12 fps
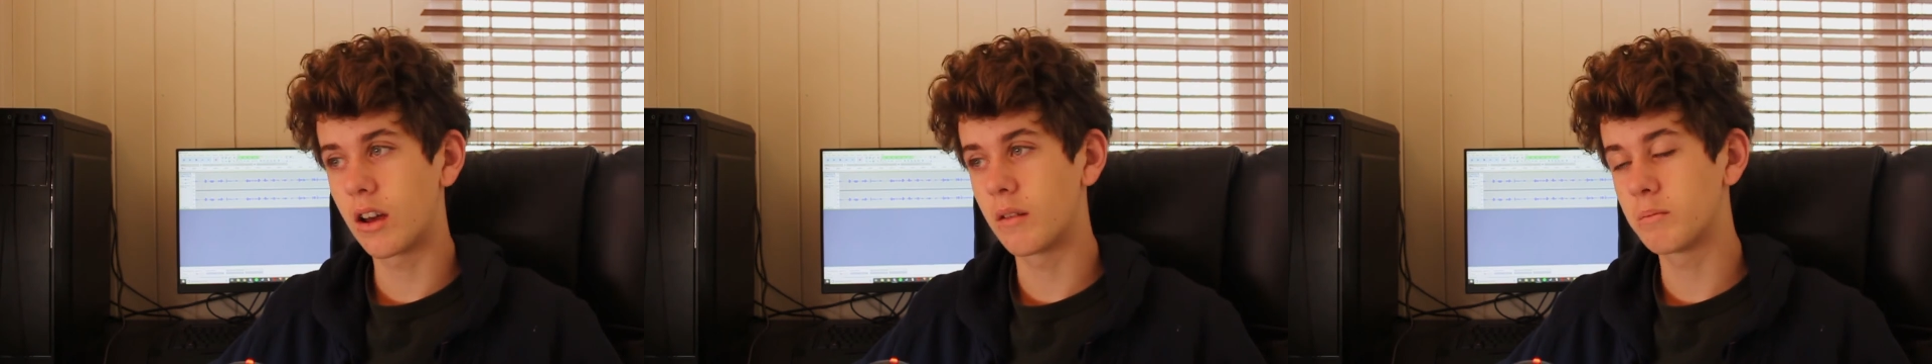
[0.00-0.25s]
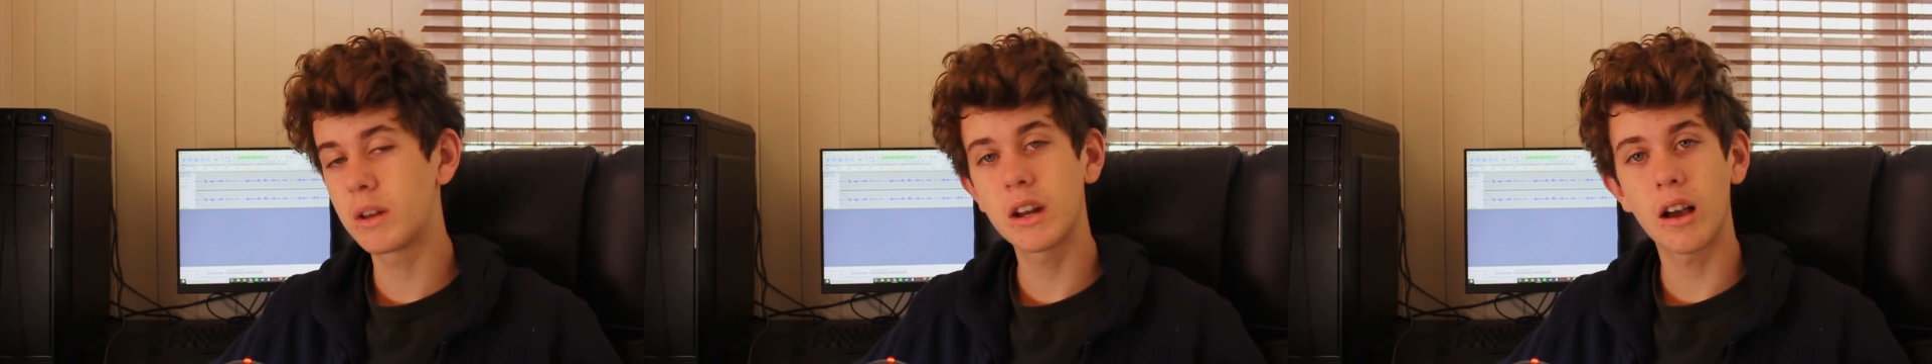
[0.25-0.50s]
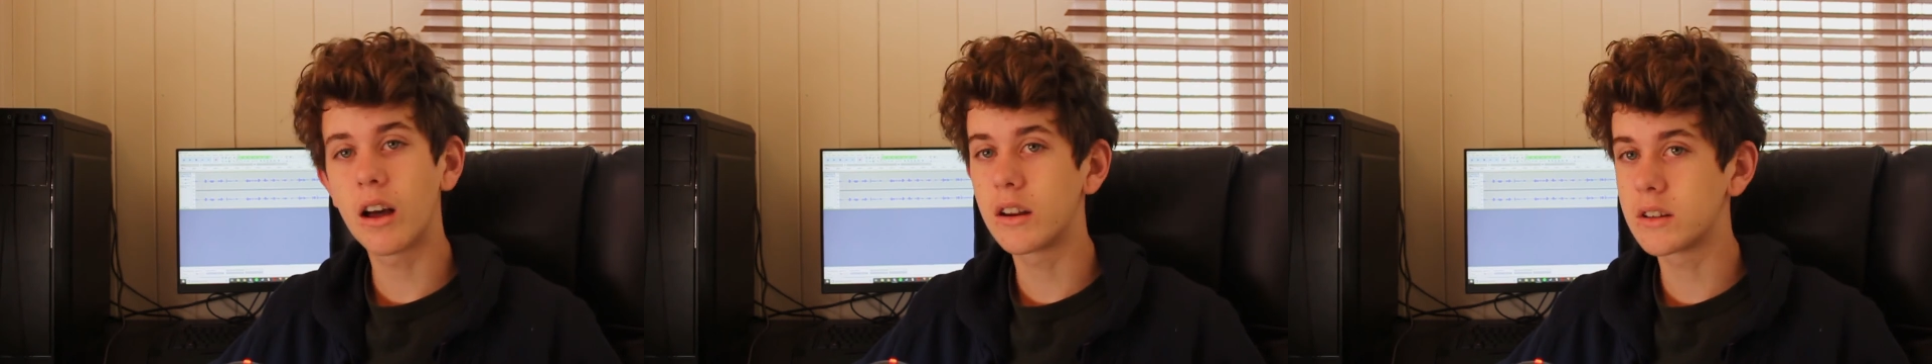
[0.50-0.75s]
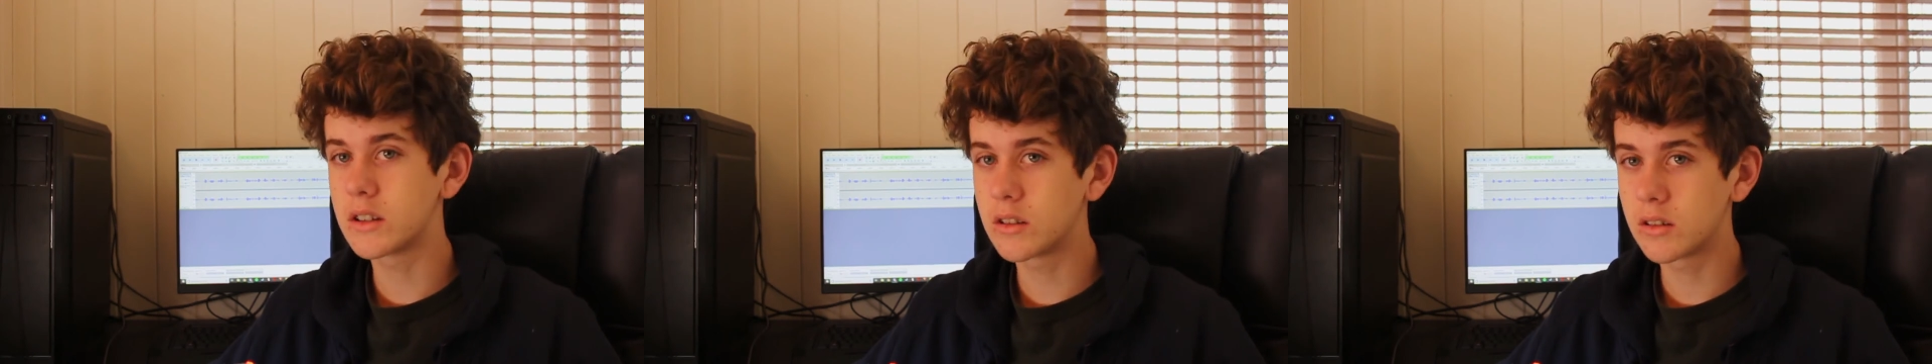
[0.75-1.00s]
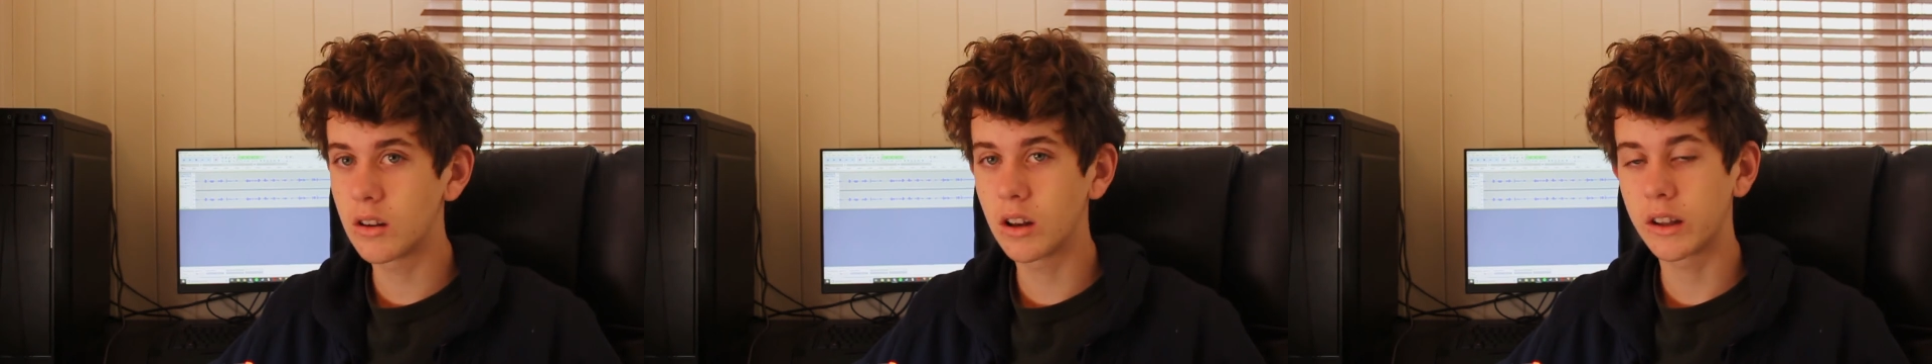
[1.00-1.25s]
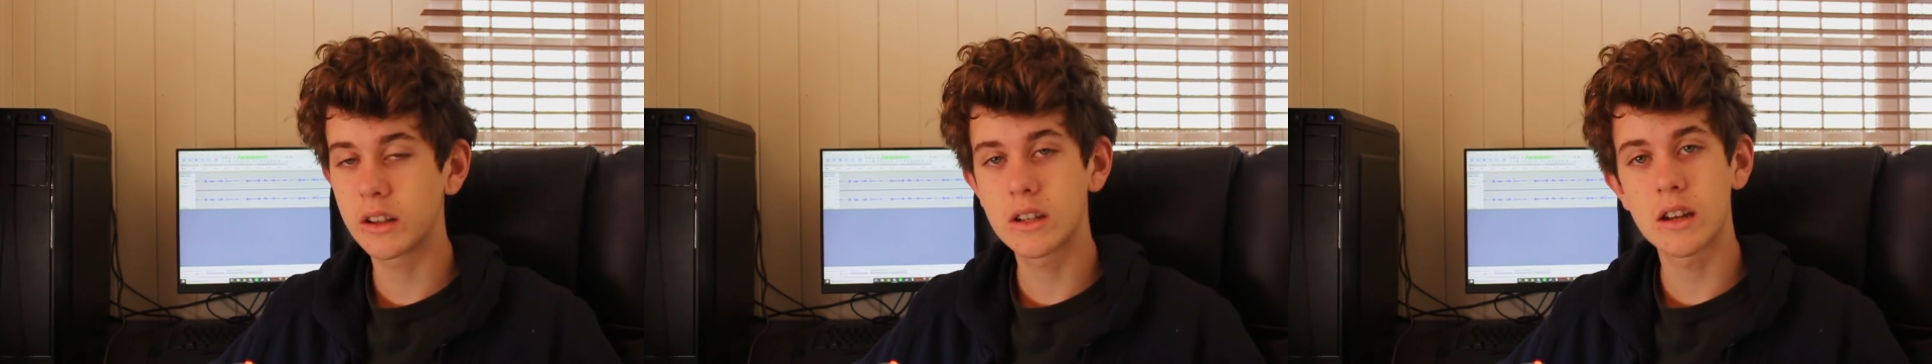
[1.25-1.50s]
Uh, many artists
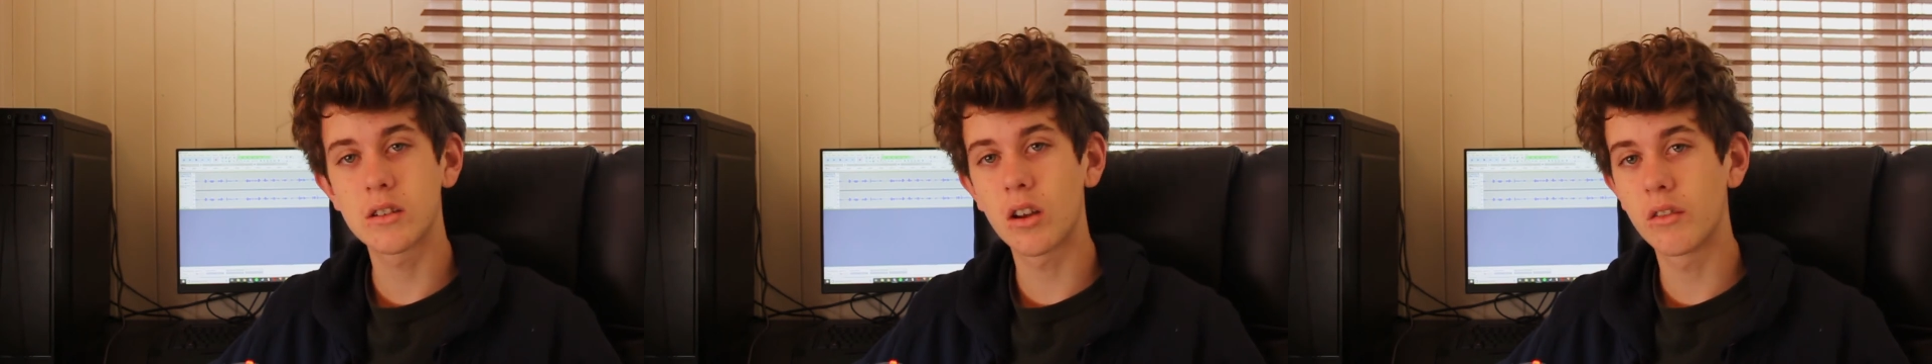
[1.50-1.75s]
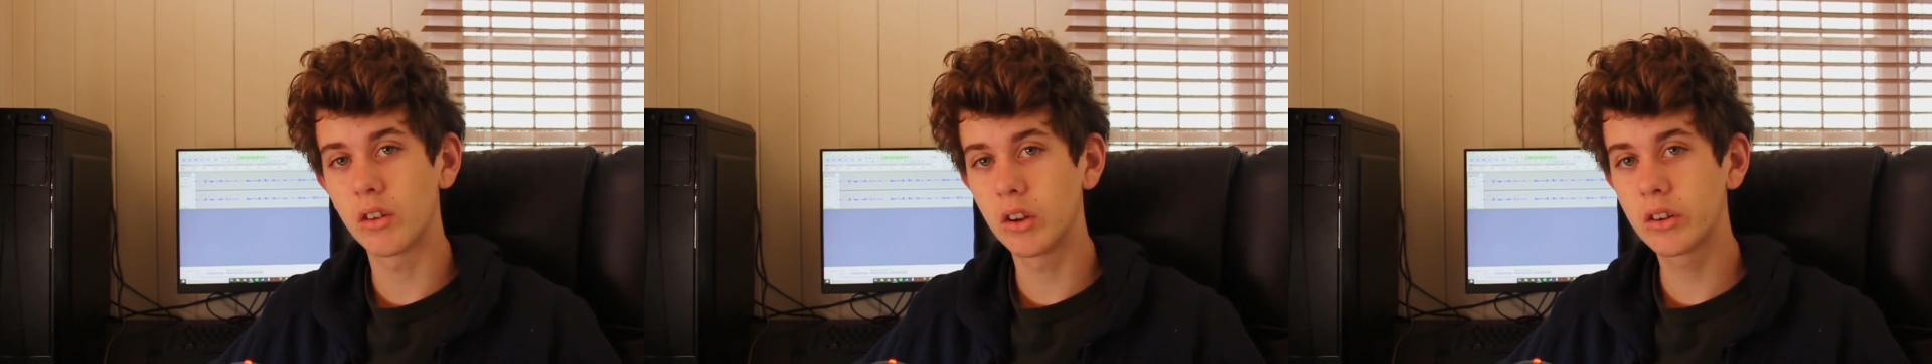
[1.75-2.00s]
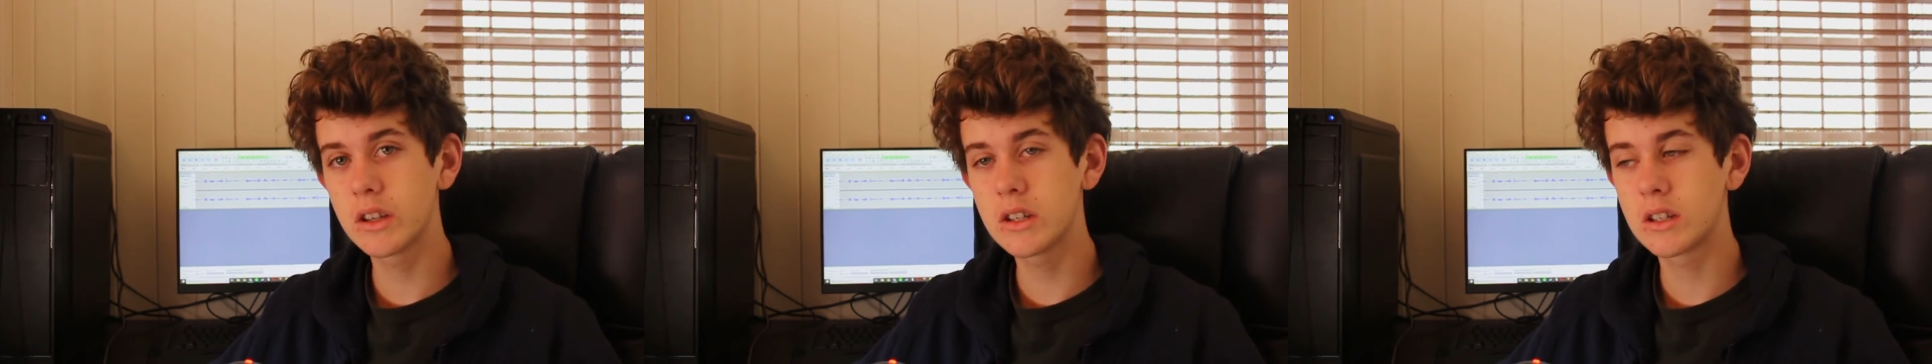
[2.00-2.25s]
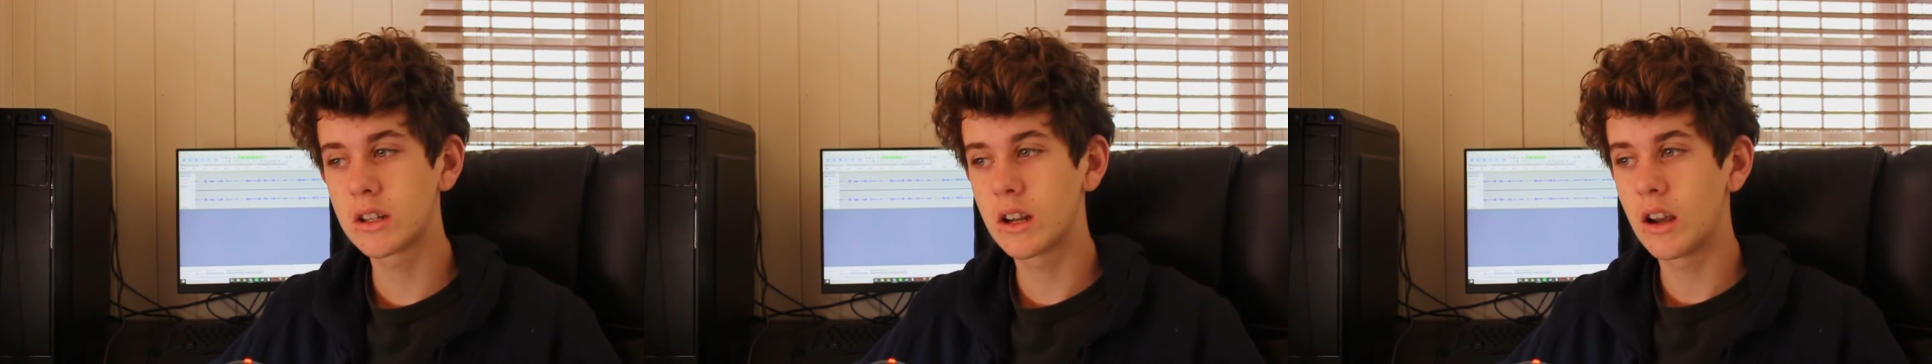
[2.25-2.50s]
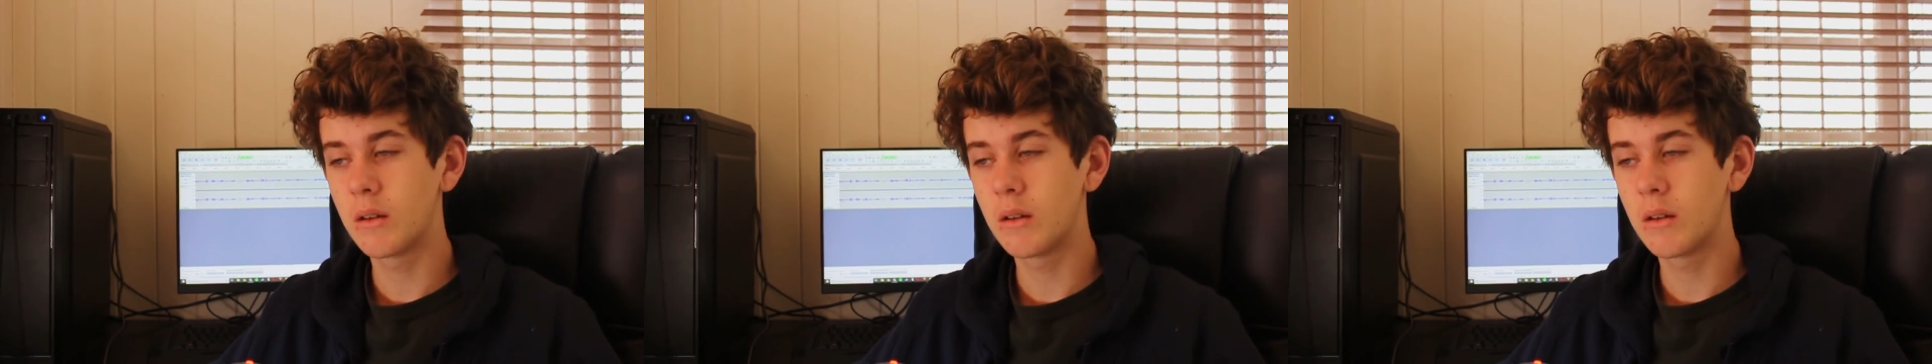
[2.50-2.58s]
like tend to overlook this.